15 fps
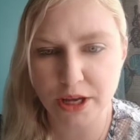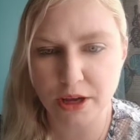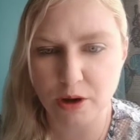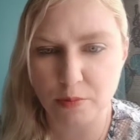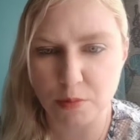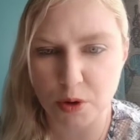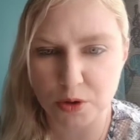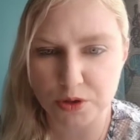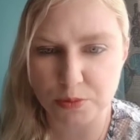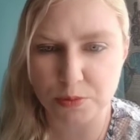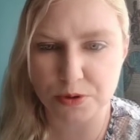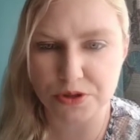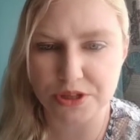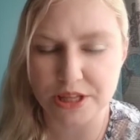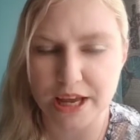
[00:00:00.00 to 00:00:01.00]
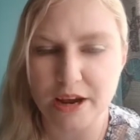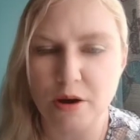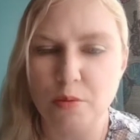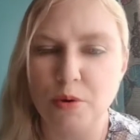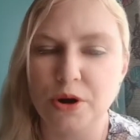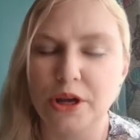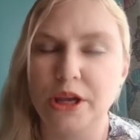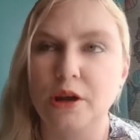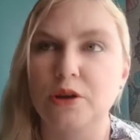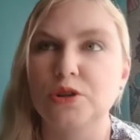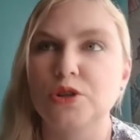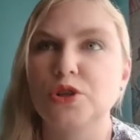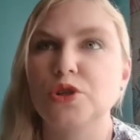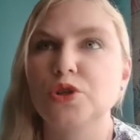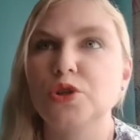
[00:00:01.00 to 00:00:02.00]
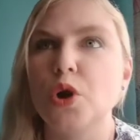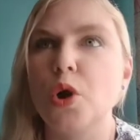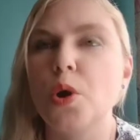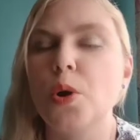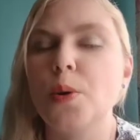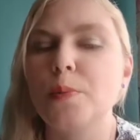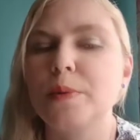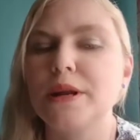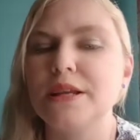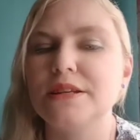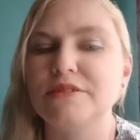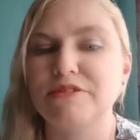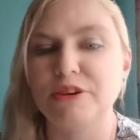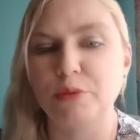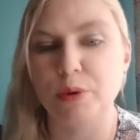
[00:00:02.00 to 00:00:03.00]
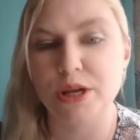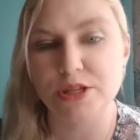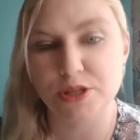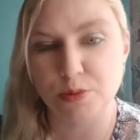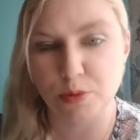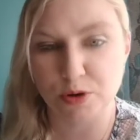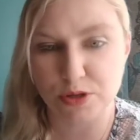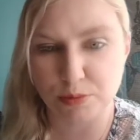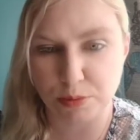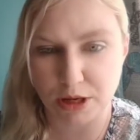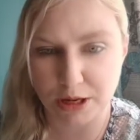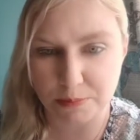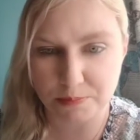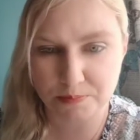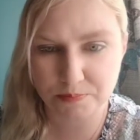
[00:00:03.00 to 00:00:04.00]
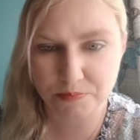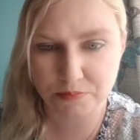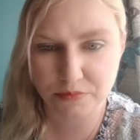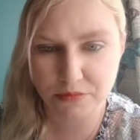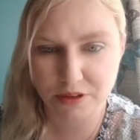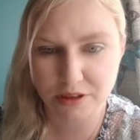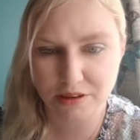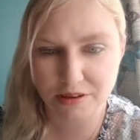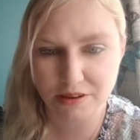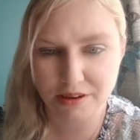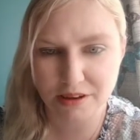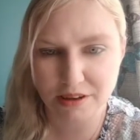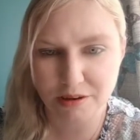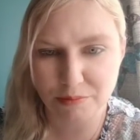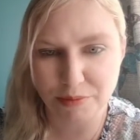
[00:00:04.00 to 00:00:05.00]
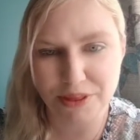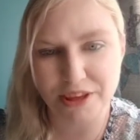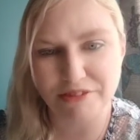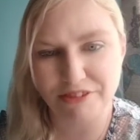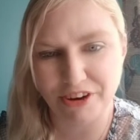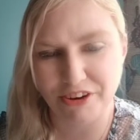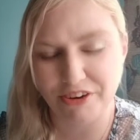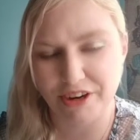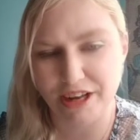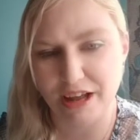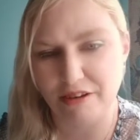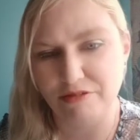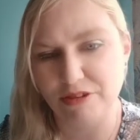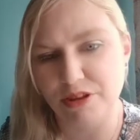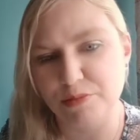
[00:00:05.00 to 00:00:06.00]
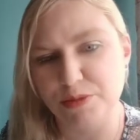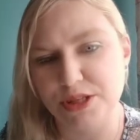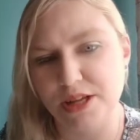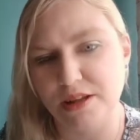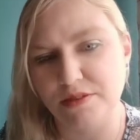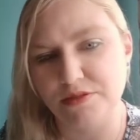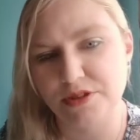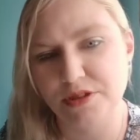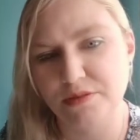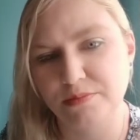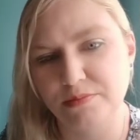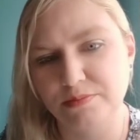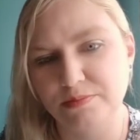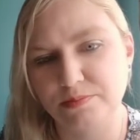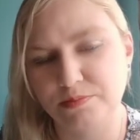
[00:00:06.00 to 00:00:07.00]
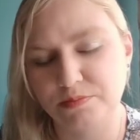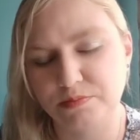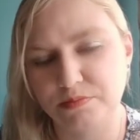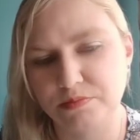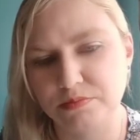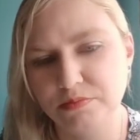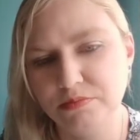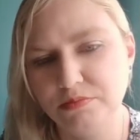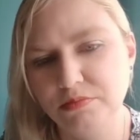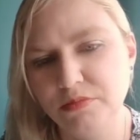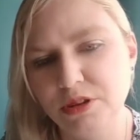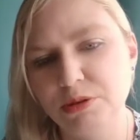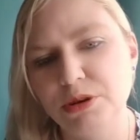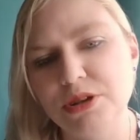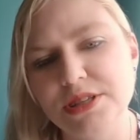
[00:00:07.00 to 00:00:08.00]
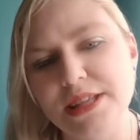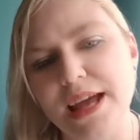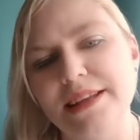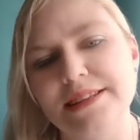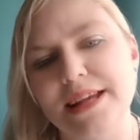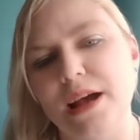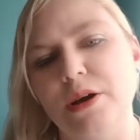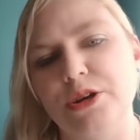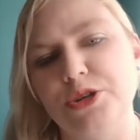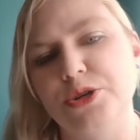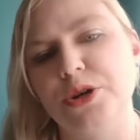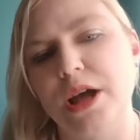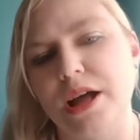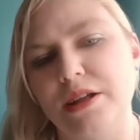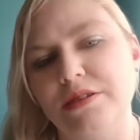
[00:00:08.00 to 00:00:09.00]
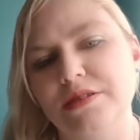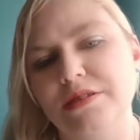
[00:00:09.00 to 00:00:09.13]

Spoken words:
multiples, they are working on so many different ways to multiply, but they're figuring it out for themselves. Because that is how a child,